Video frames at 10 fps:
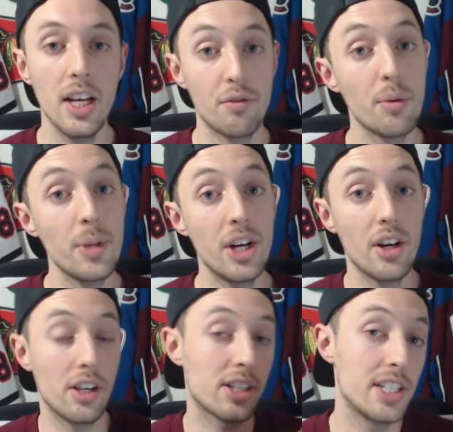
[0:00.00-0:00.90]
And from there,
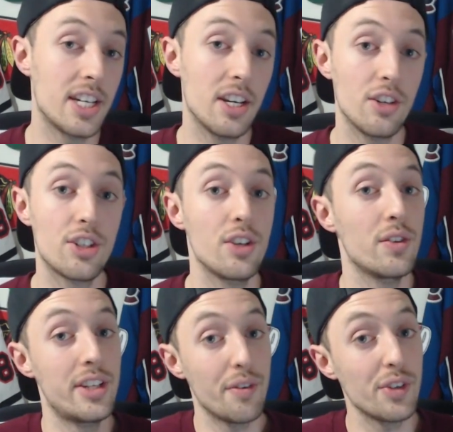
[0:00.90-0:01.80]
I'll continue to do
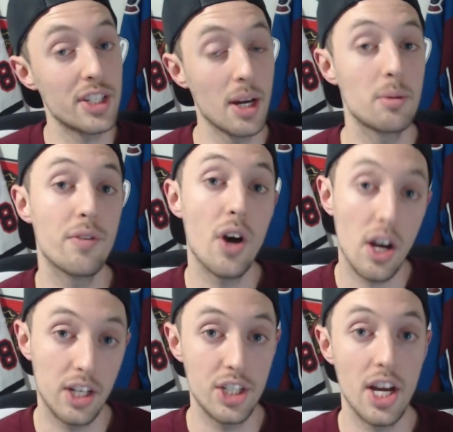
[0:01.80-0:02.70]
different types of
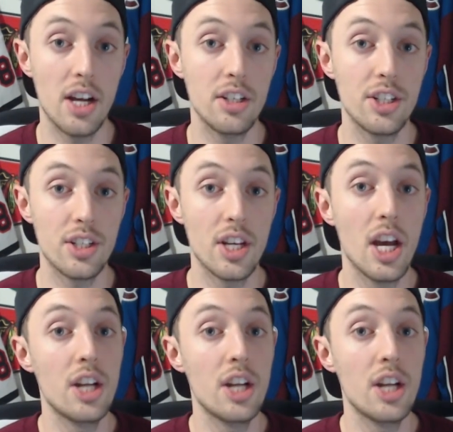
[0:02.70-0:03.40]
hockey challenges